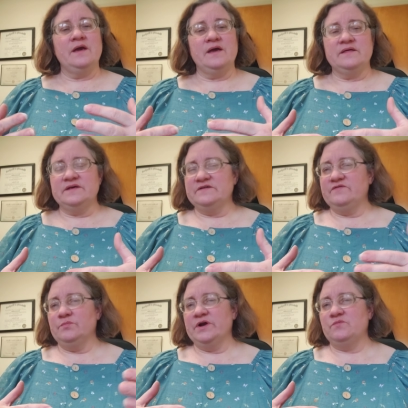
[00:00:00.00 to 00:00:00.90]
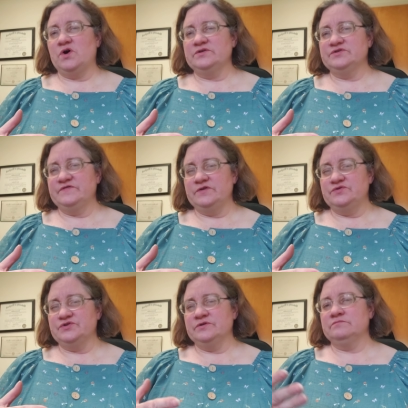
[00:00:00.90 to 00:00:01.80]
And then if your brain wanders
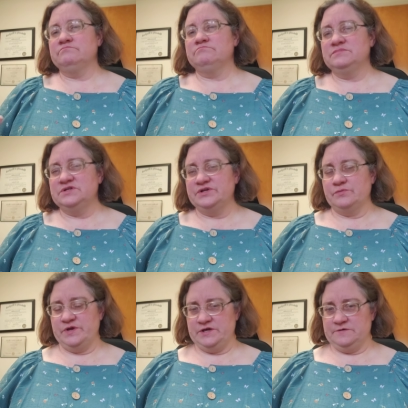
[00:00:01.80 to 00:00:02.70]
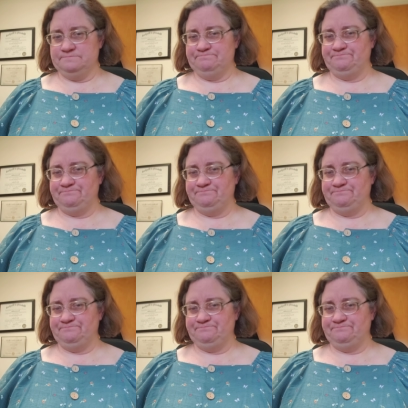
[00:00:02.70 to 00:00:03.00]
future, so be it.